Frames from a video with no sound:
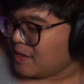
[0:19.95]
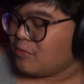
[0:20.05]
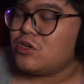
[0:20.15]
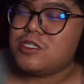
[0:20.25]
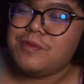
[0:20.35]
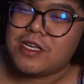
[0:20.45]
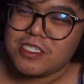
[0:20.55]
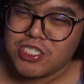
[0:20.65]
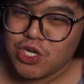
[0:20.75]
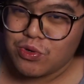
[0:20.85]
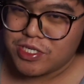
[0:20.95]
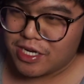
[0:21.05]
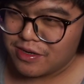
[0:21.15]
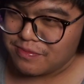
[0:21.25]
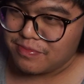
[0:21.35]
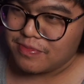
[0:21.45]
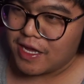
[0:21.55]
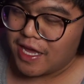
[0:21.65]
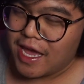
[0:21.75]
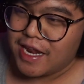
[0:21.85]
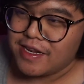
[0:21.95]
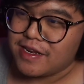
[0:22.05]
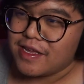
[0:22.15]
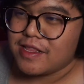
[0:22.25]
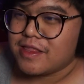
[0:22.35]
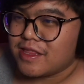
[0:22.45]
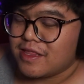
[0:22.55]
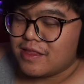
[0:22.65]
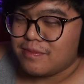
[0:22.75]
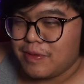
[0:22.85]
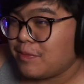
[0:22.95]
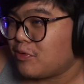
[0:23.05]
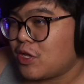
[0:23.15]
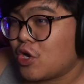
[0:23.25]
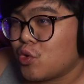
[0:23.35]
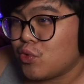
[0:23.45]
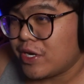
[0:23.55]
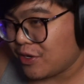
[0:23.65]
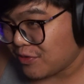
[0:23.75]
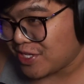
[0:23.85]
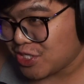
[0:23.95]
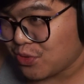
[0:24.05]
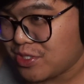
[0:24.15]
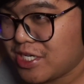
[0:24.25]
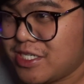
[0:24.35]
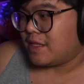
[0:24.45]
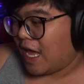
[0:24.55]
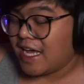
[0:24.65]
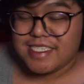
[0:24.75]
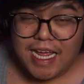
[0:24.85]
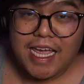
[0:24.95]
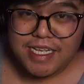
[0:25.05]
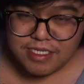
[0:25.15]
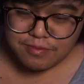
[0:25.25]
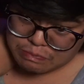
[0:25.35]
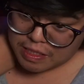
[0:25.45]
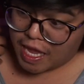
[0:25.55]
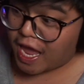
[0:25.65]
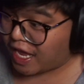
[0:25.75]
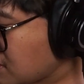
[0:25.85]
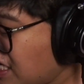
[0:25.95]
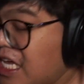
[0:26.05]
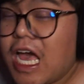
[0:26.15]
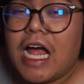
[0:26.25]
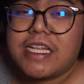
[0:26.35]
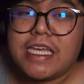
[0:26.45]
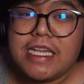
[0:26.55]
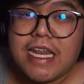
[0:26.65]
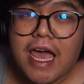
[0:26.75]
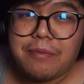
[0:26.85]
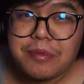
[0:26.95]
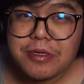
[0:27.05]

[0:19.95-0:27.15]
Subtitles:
Mostly because of Shota and people agreeing with Shota's essays. But hey, he got kidnapped.